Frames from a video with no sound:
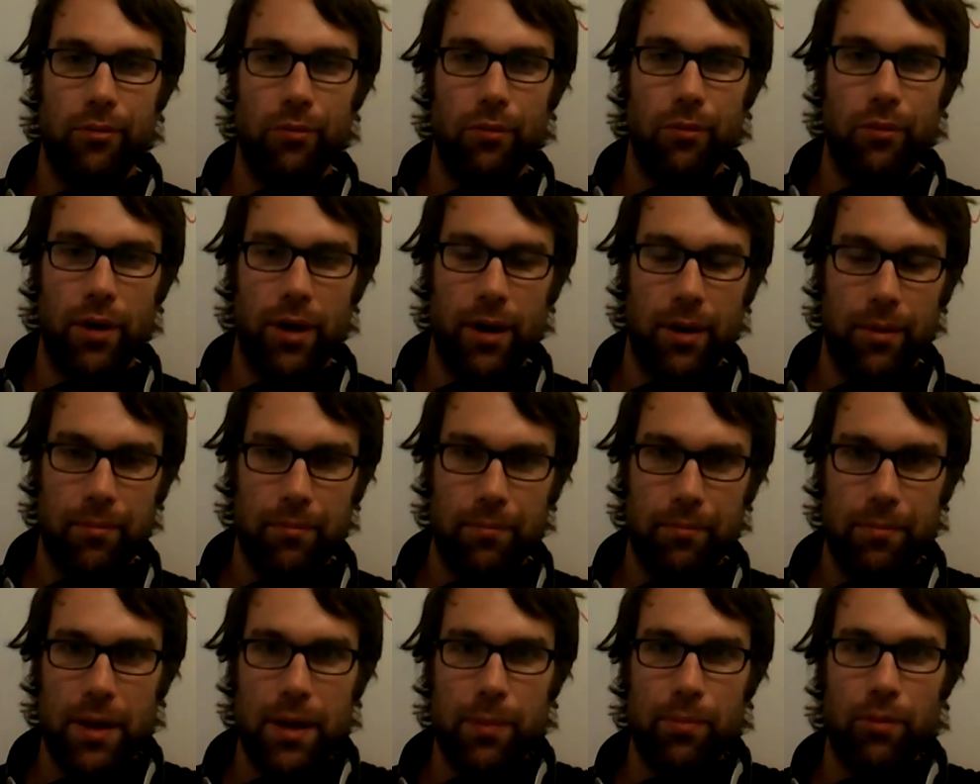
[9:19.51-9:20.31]
where
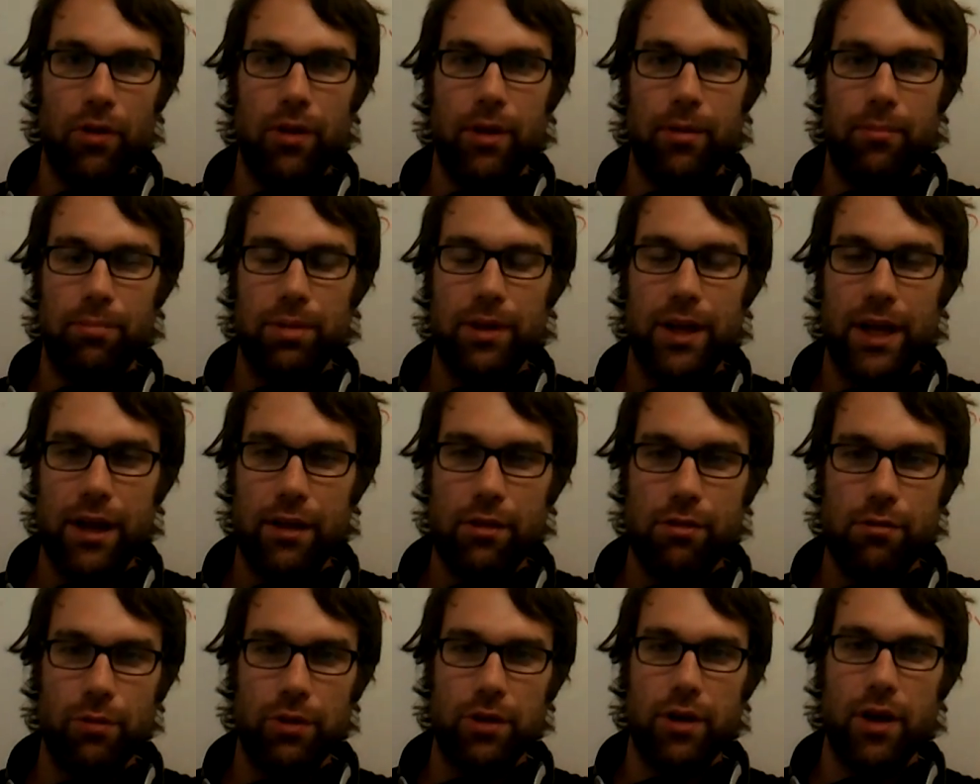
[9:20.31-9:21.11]
people in
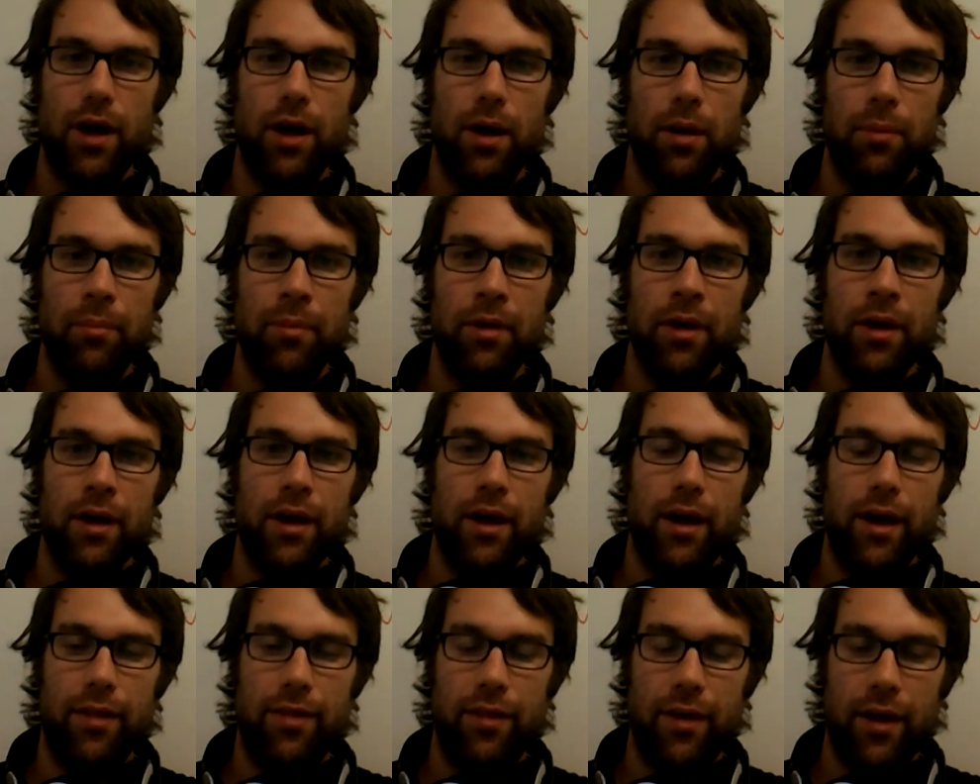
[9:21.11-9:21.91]
planes would come
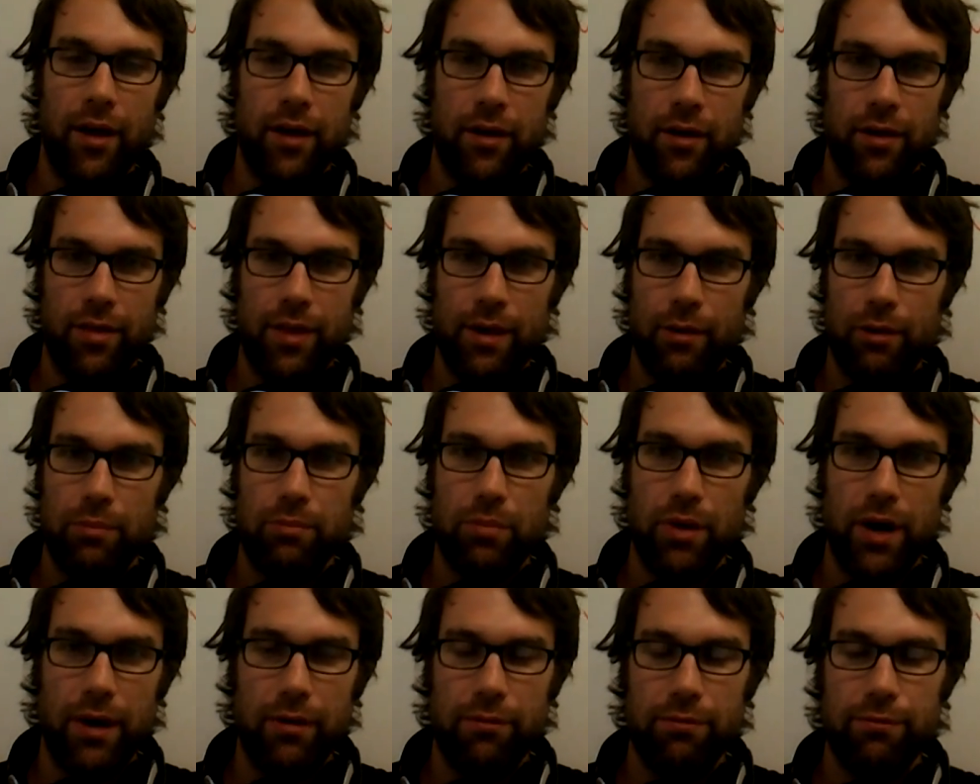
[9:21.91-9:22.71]
and then they would
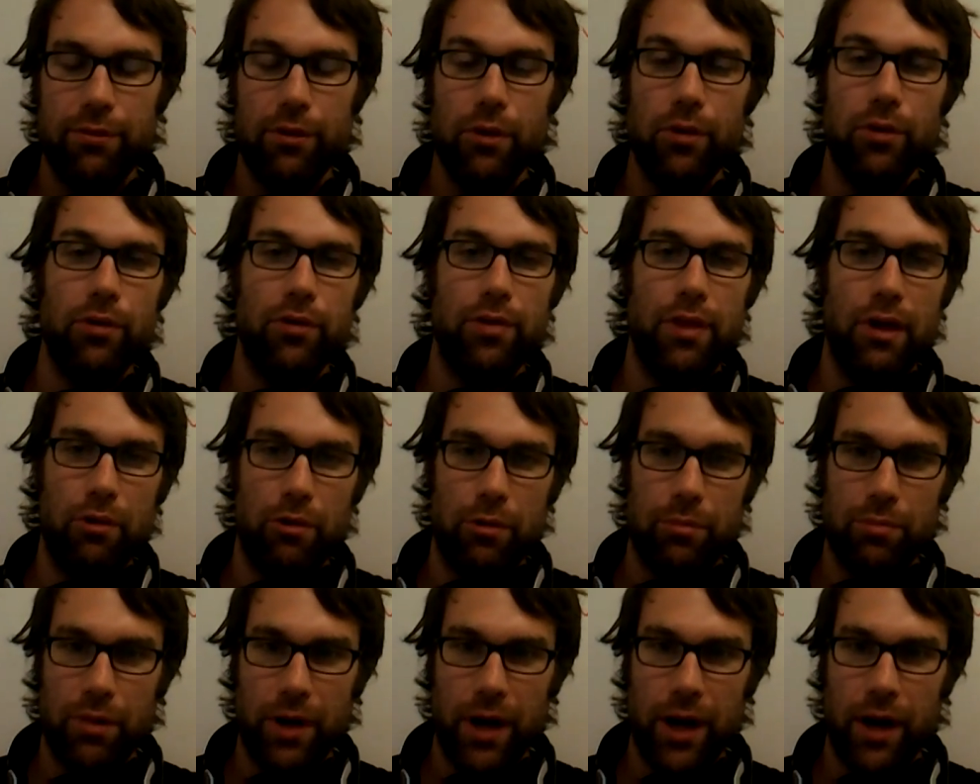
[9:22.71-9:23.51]
bring food, they
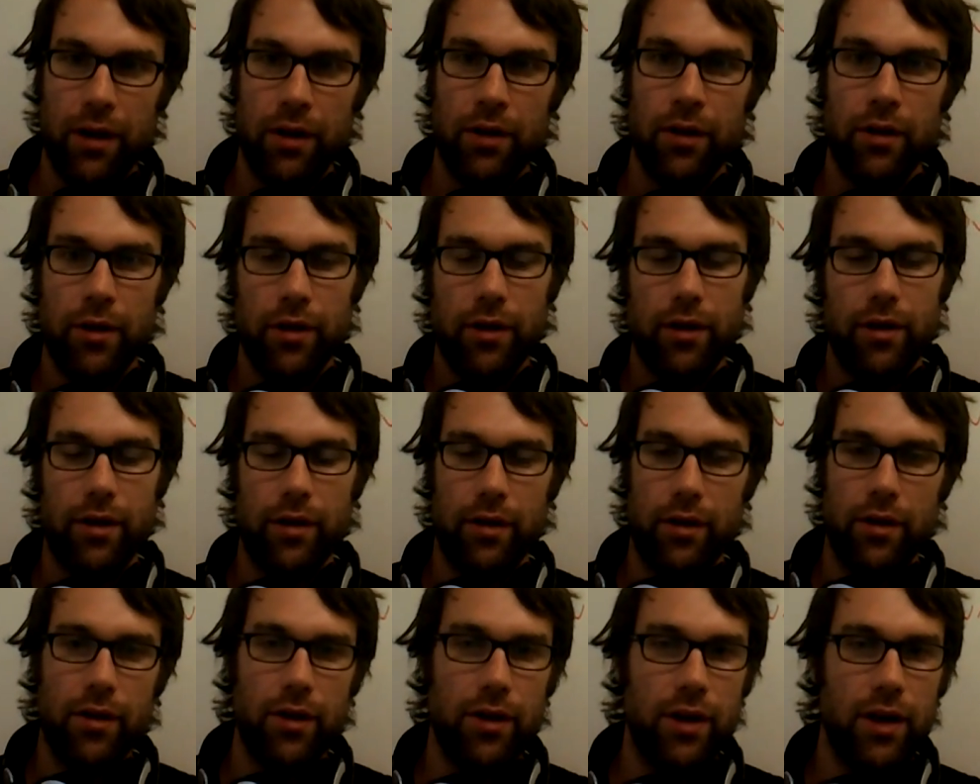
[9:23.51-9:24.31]
would bring uh,
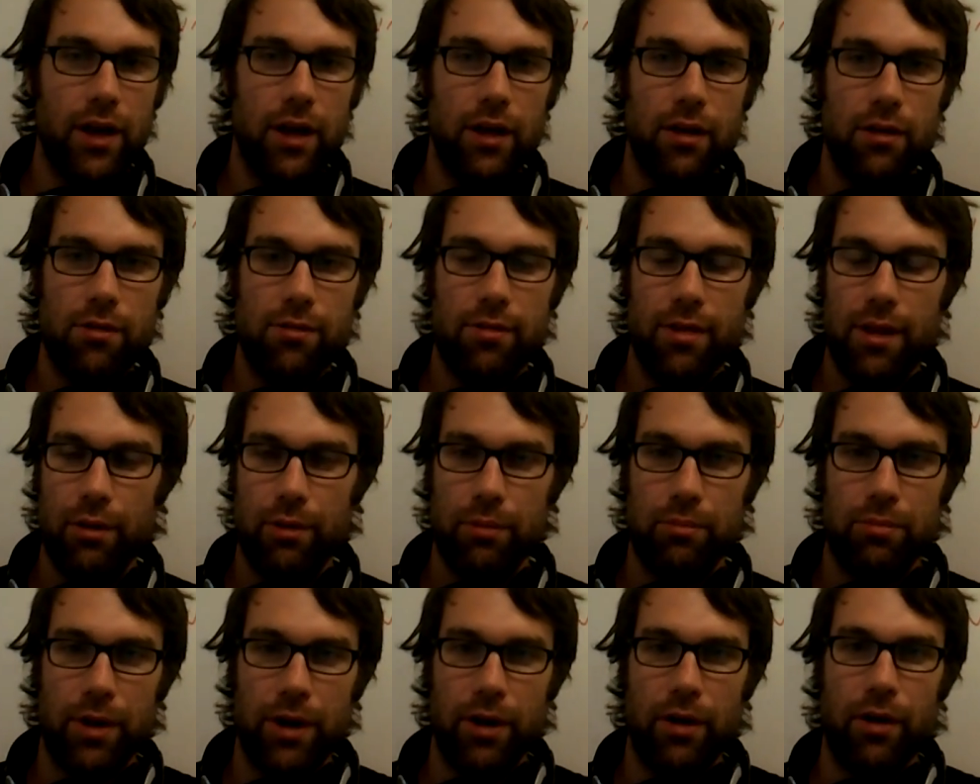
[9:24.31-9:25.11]
goodies, they
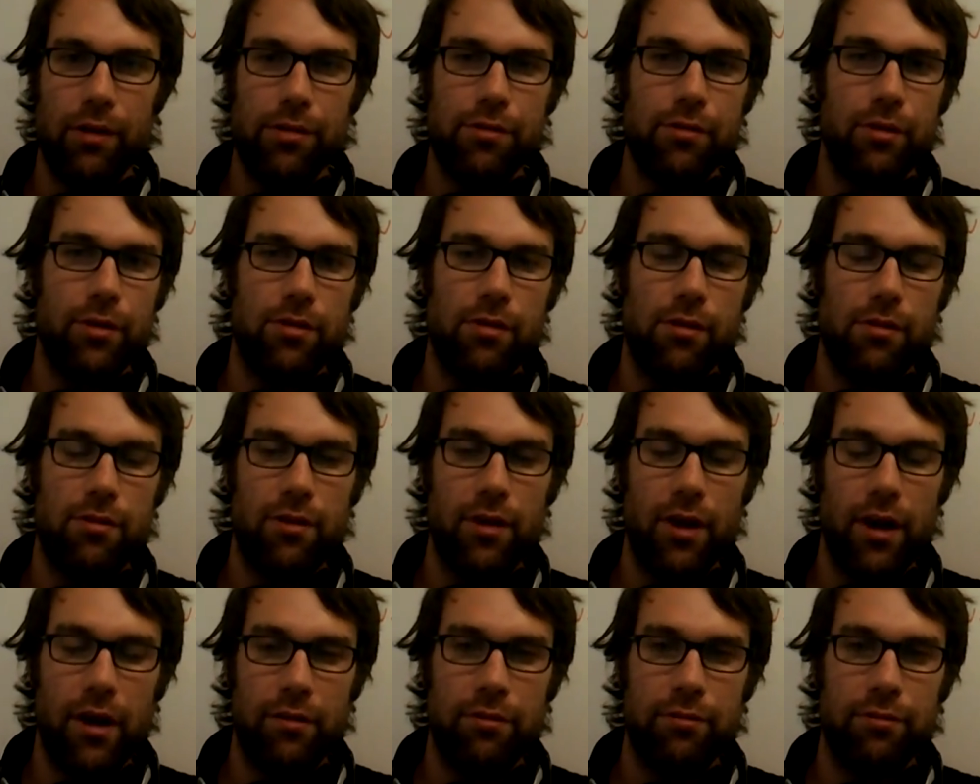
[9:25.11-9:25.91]
would bring all sorts of
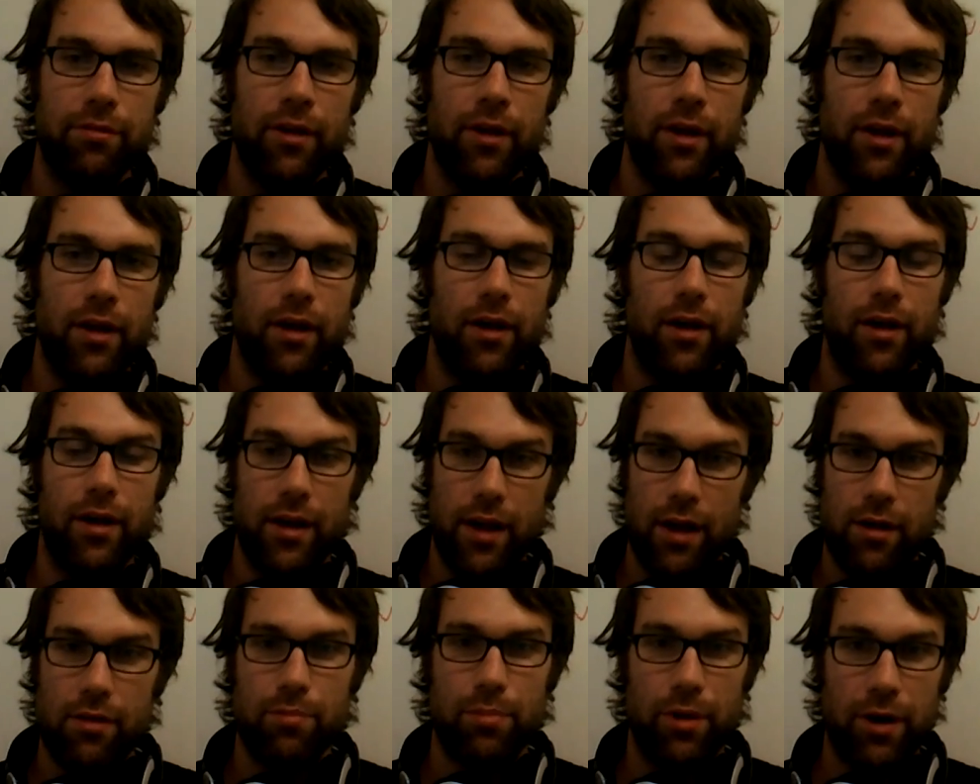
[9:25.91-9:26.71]
stuff uh,
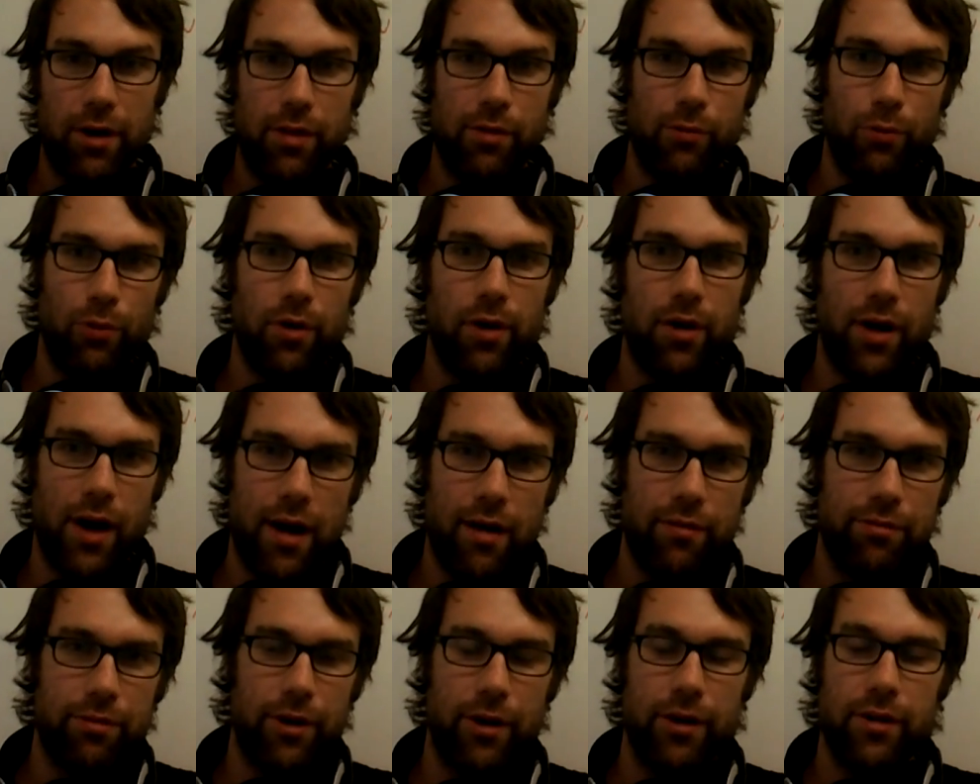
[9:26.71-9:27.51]
as part of the war
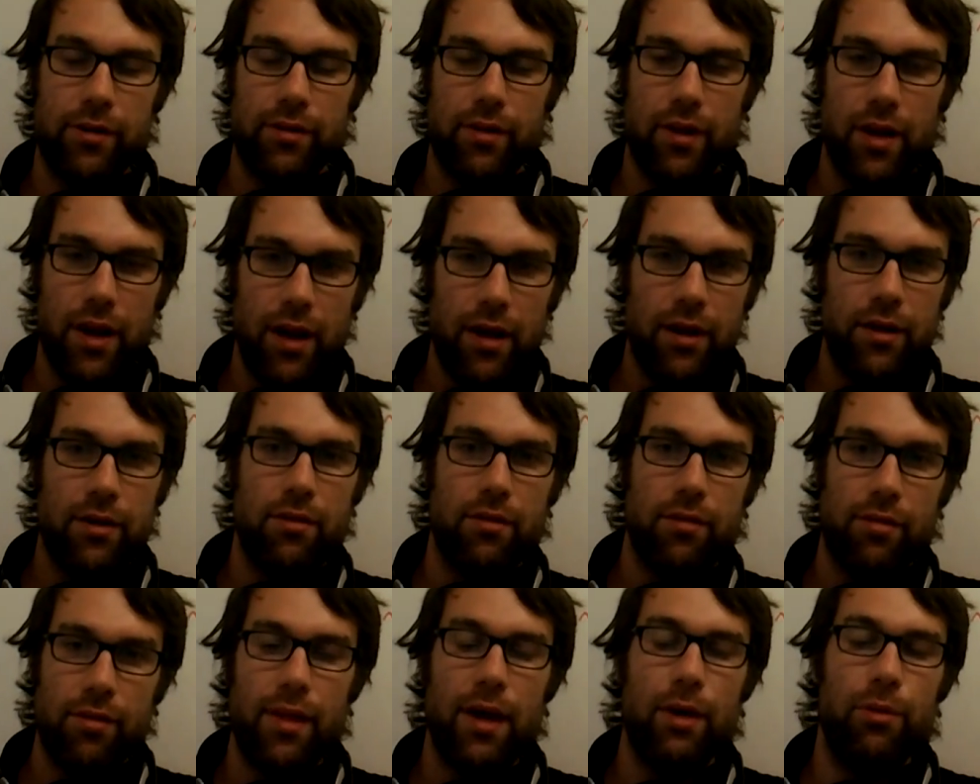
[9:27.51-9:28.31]
effort, and
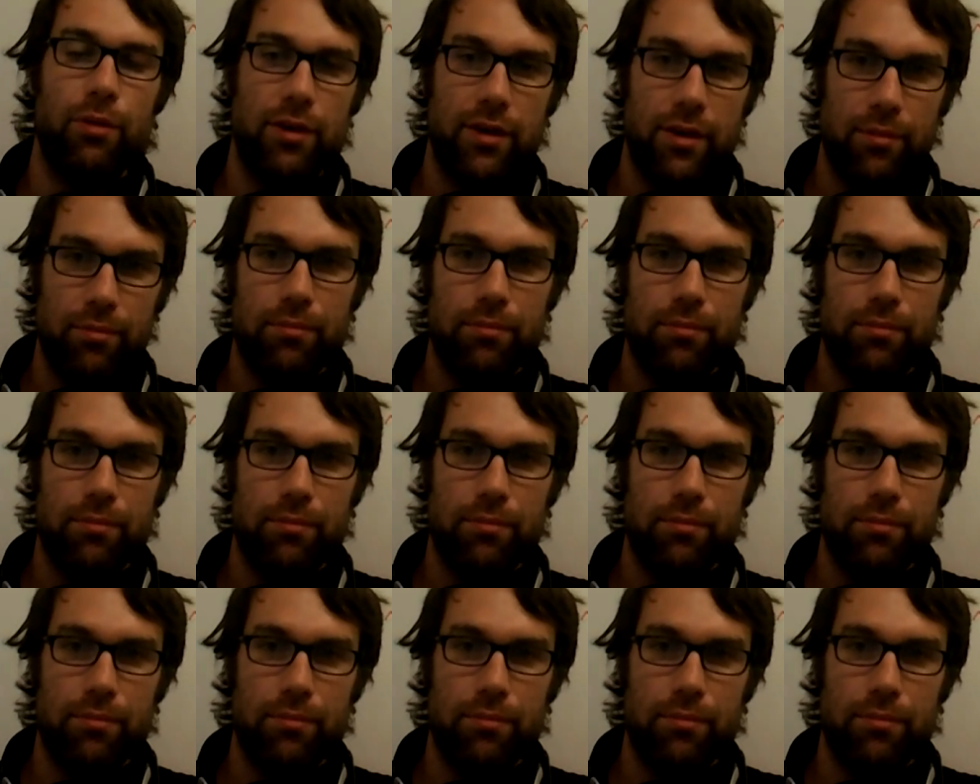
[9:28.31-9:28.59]
they would,